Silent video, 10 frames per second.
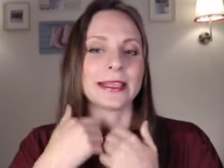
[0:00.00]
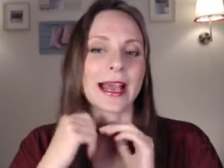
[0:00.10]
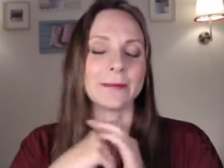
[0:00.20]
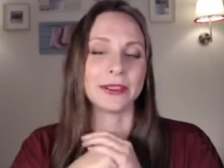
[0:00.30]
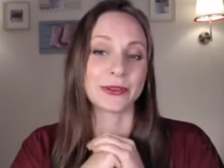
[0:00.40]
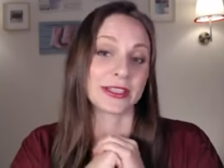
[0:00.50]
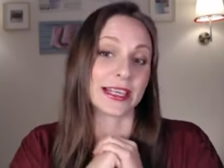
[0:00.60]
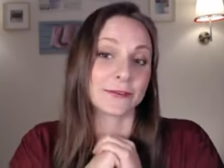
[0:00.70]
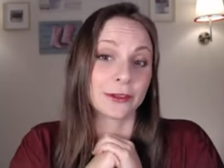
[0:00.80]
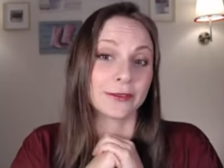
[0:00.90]
I've been using
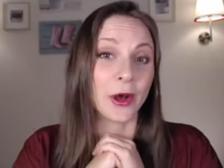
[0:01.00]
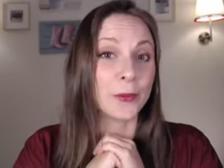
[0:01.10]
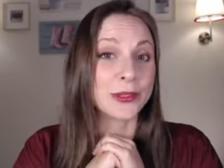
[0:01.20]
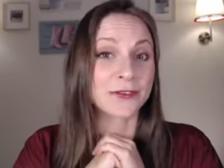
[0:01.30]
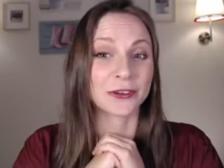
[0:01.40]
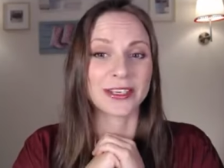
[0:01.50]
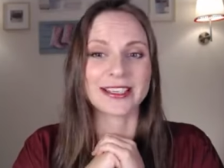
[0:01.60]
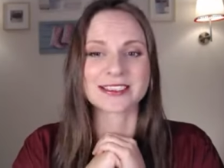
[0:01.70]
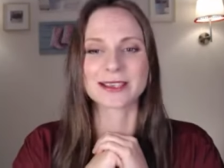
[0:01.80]
that for almost 4 years.